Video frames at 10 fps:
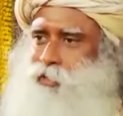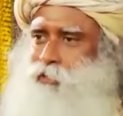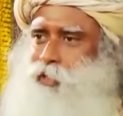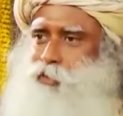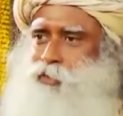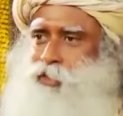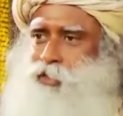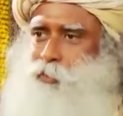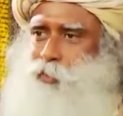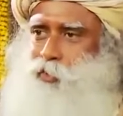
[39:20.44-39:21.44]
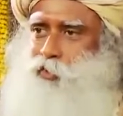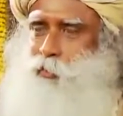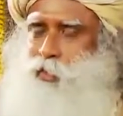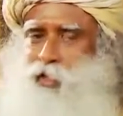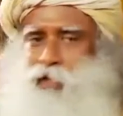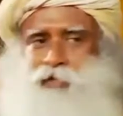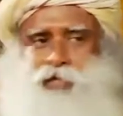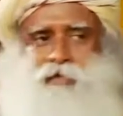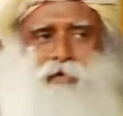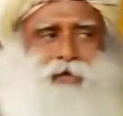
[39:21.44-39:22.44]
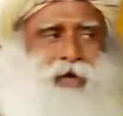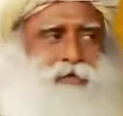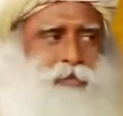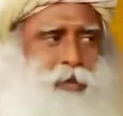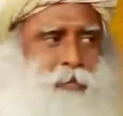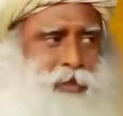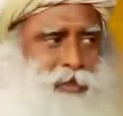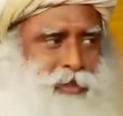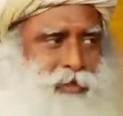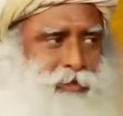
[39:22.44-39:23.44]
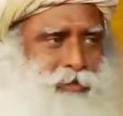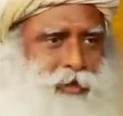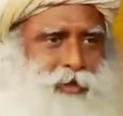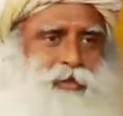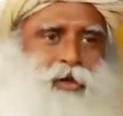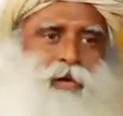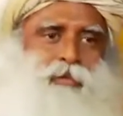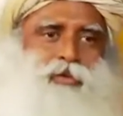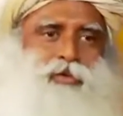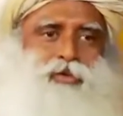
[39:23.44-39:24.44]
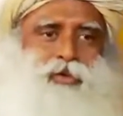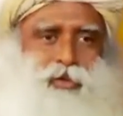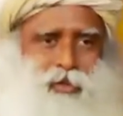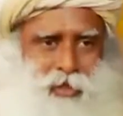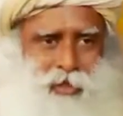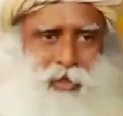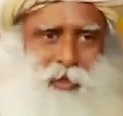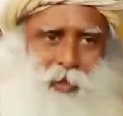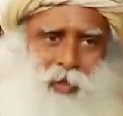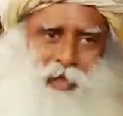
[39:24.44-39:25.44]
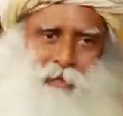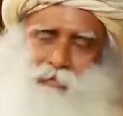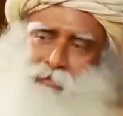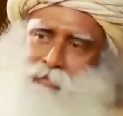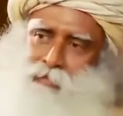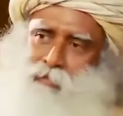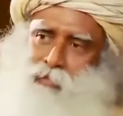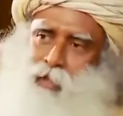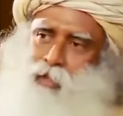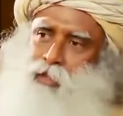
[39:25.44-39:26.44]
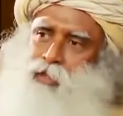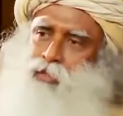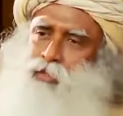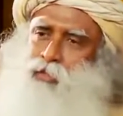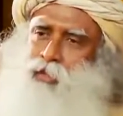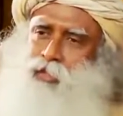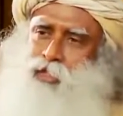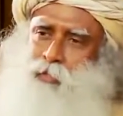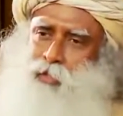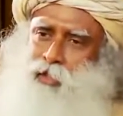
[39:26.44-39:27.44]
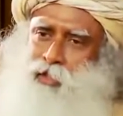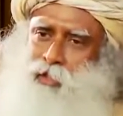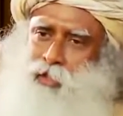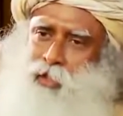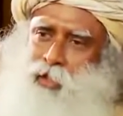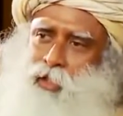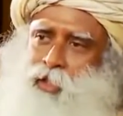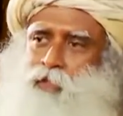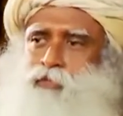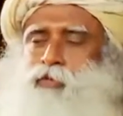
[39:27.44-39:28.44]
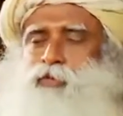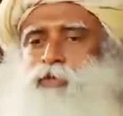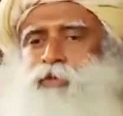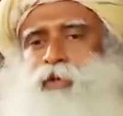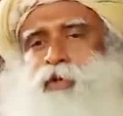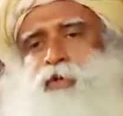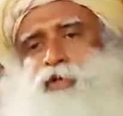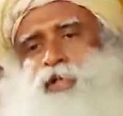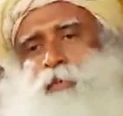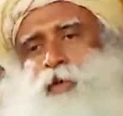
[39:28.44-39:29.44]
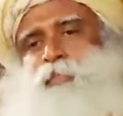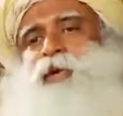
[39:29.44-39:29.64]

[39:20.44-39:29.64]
if I do just the spiritual part, I will leave out half the population. So I am doing the social thing with them. So do not separate it. If you… your stomach